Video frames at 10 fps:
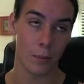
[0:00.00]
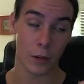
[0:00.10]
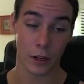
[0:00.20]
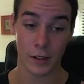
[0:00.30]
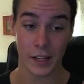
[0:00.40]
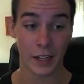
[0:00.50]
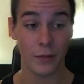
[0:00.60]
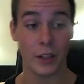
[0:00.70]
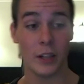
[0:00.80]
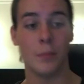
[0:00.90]
not going to say
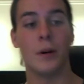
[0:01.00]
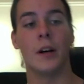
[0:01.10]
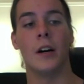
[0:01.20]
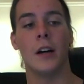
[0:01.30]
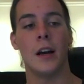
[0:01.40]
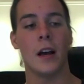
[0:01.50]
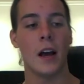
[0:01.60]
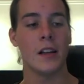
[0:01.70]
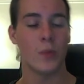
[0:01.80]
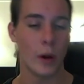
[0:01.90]
convenient, but
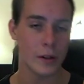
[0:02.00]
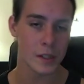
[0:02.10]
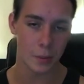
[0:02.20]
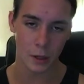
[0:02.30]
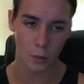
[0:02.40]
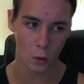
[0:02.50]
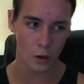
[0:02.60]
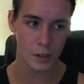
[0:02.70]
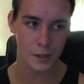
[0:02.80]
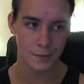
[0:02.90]
as well as the button
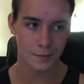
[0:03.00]
works,